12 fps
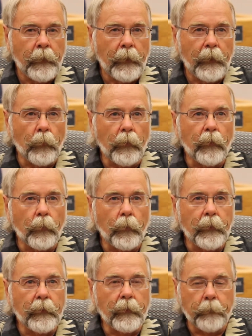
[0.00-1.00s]
And what it
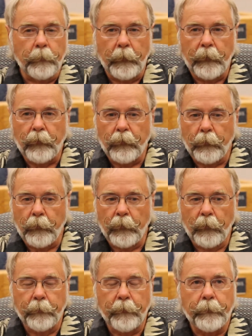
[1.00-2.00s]
really brings you, a
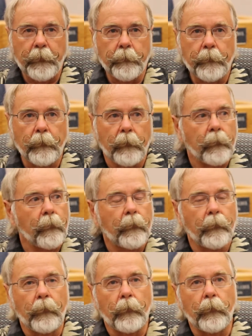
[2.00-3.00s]
group of people,
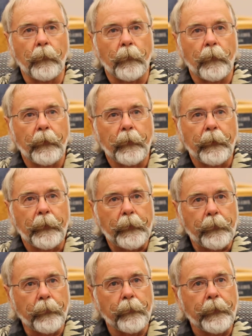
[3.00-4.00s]
oh,
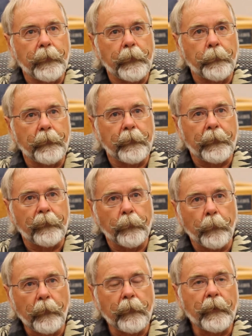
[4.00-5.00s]
you're dealing with
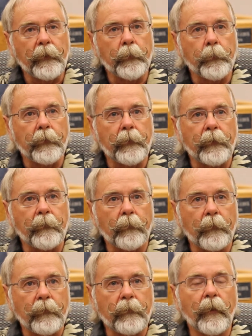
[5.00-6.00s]
this, we're dealing with
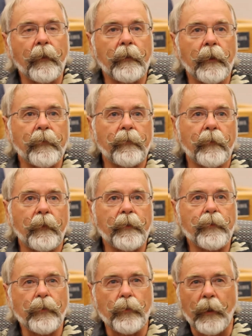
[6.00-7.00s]
this. It's not in
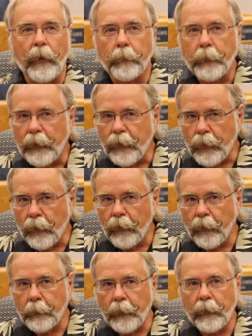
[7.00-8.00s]
isolation. How big's
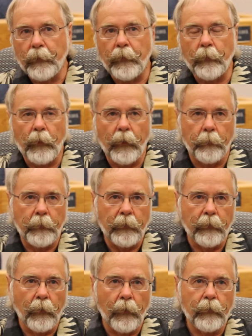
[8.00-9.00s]
your community? How
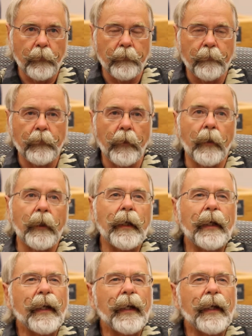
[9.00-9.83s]
many doctors have you got?